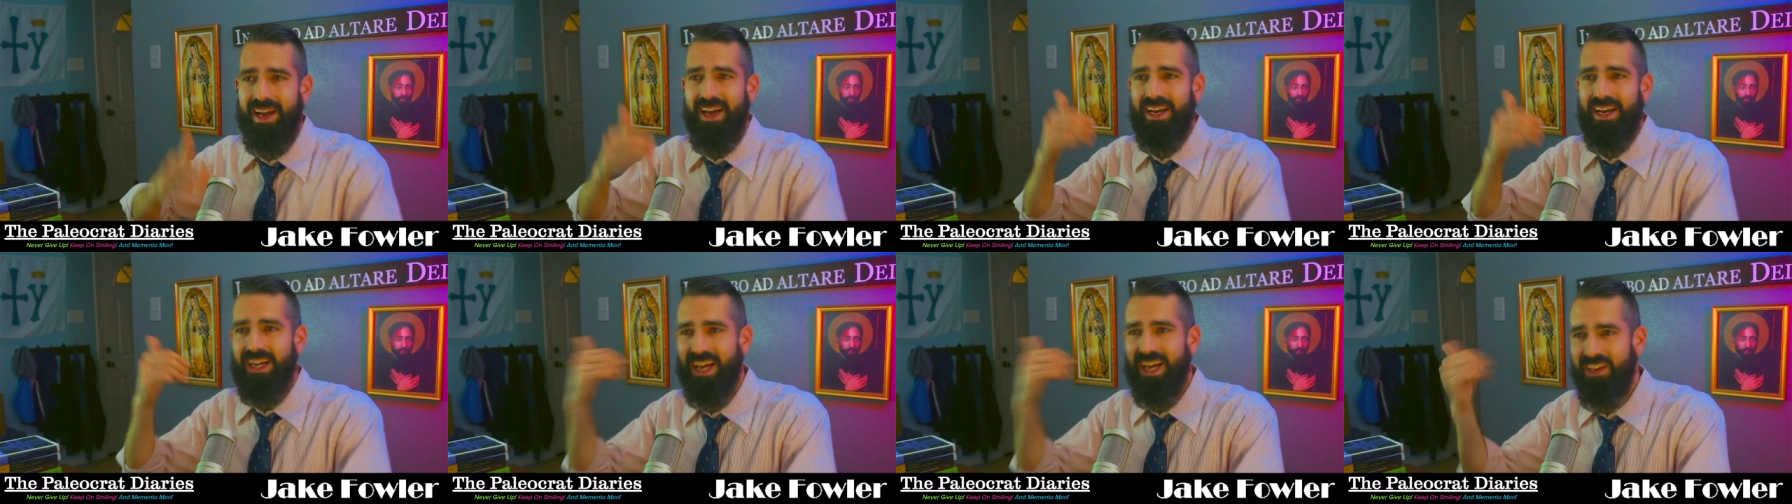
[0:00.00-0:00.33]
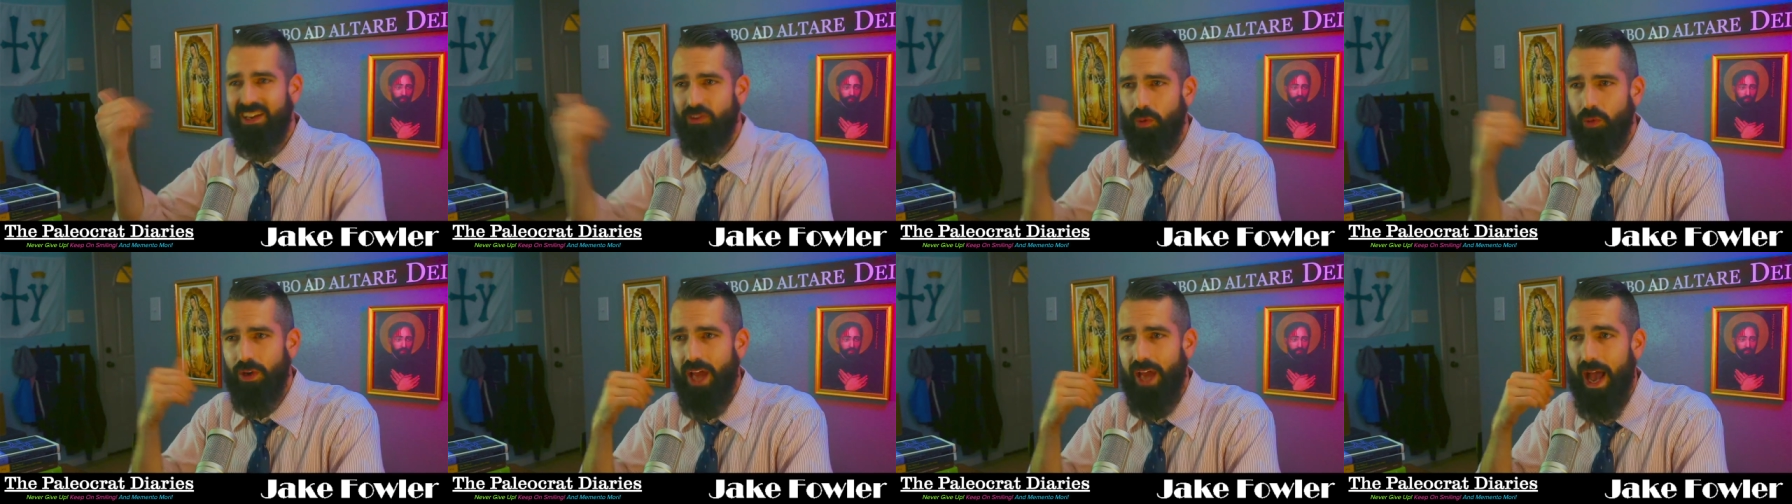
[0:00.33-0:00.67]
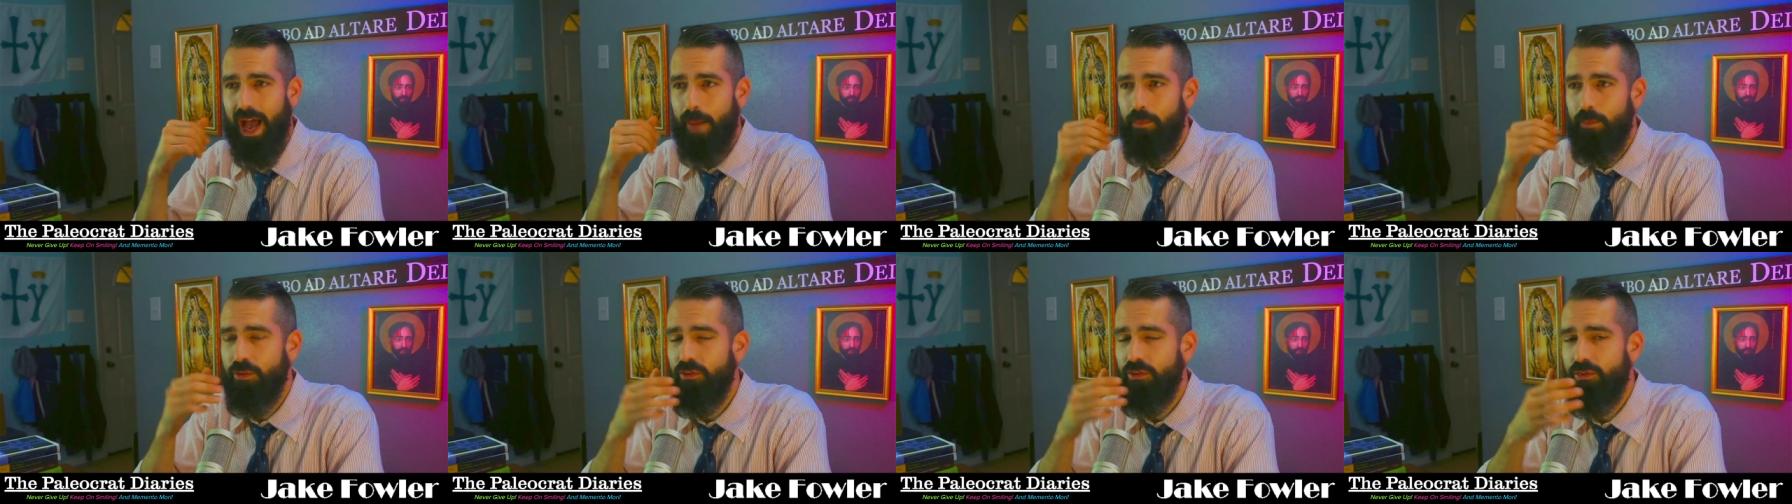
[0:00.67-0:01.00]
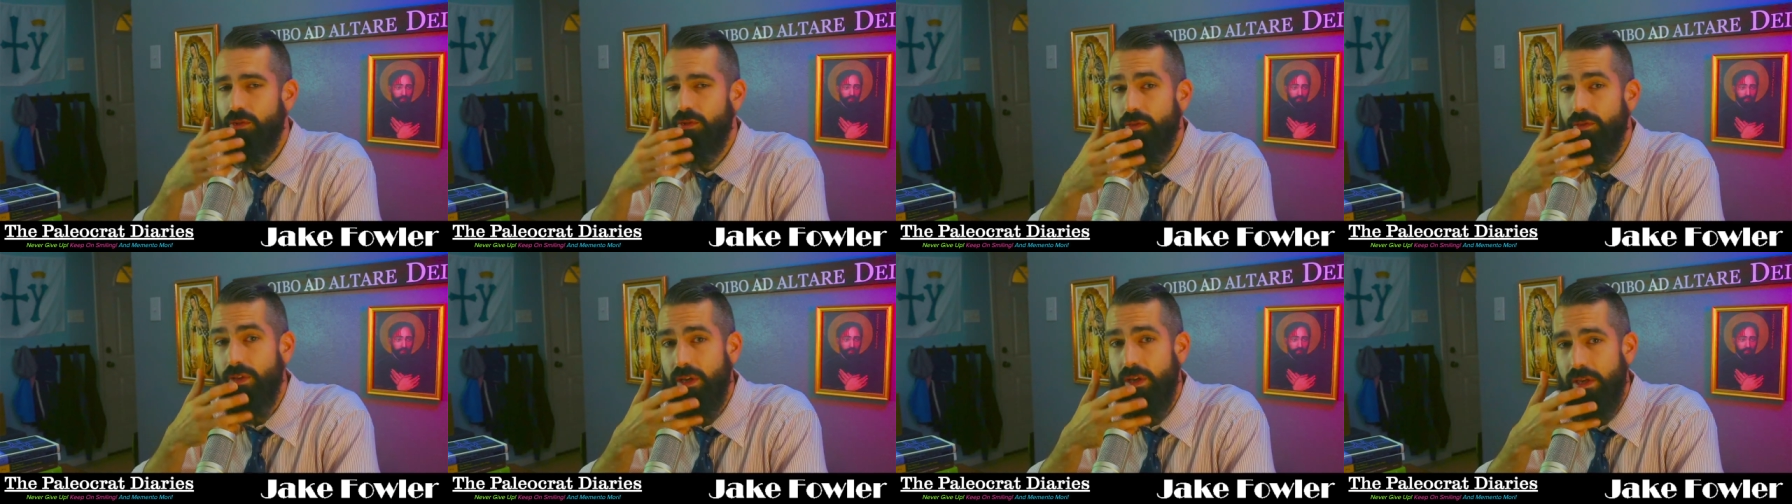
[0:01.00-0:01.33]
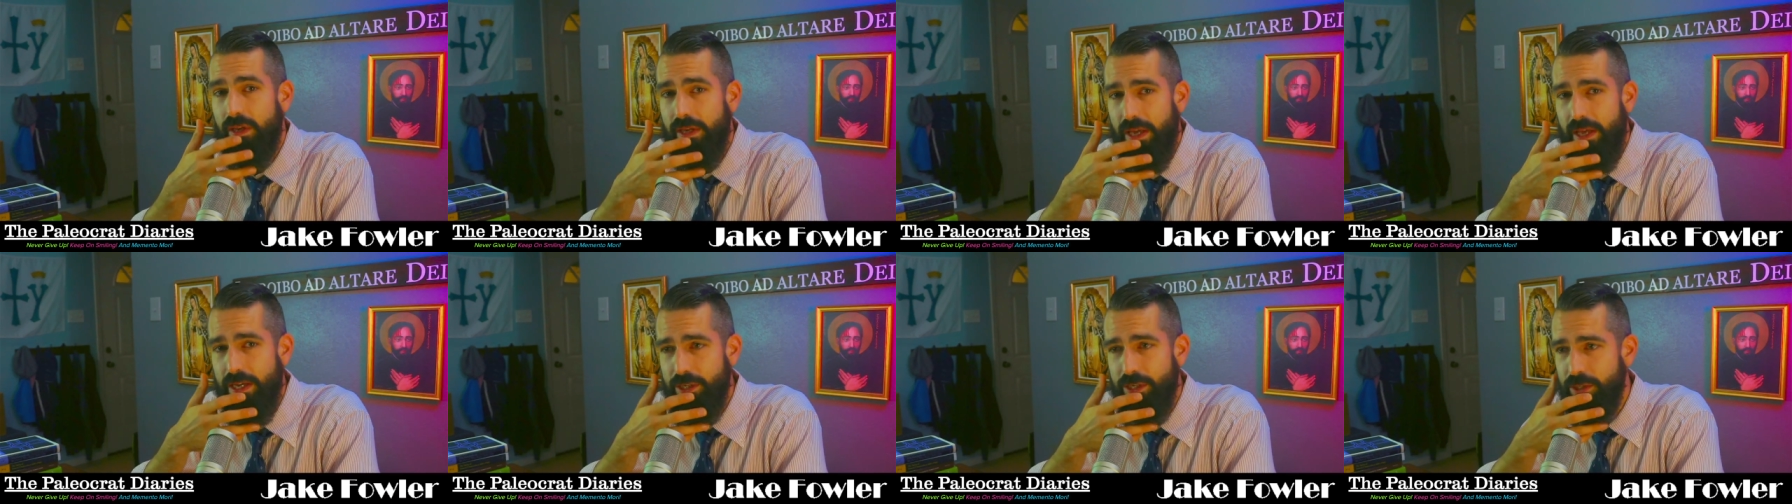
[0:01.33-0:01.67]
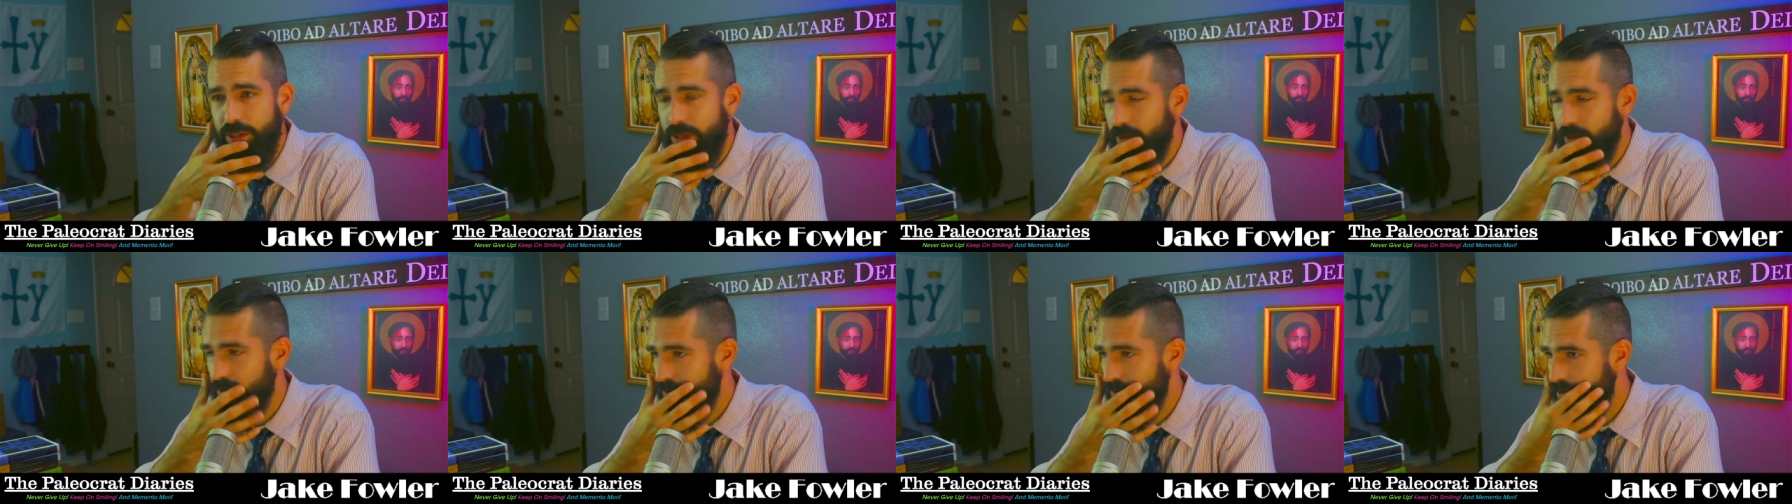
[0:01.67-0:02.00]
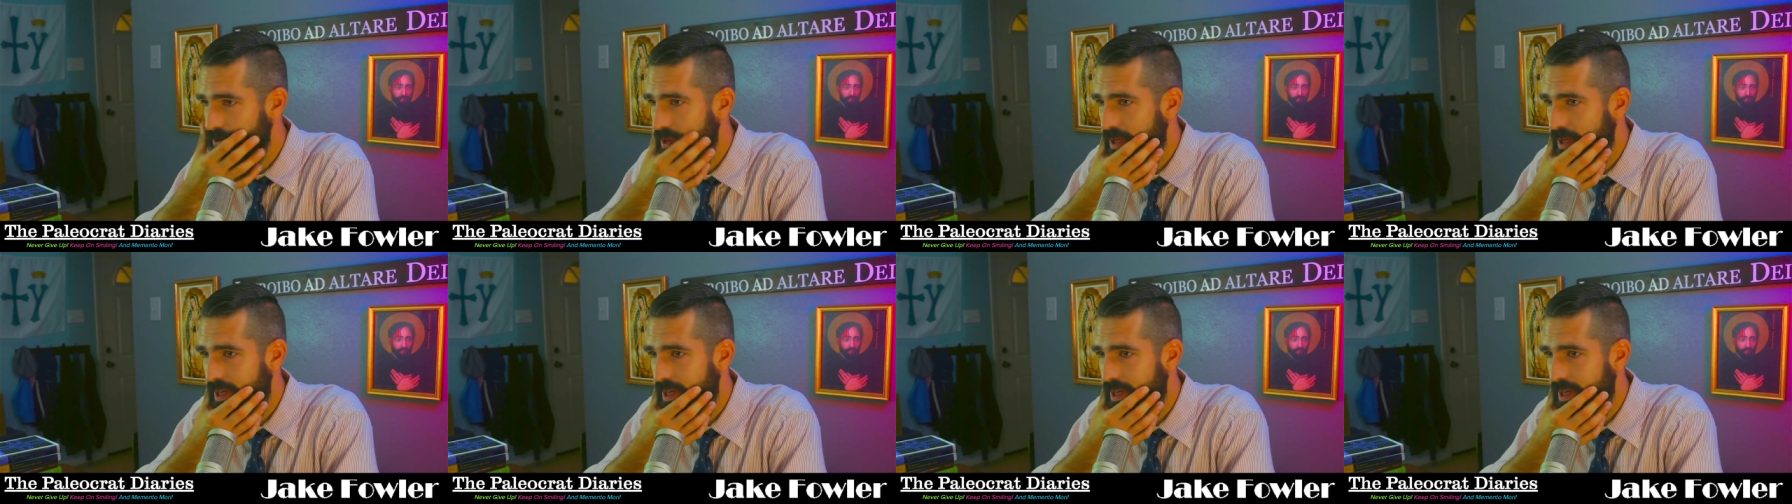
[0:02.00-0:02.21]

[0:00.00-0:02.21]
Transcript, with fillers: Guess what happens to the Ignatians?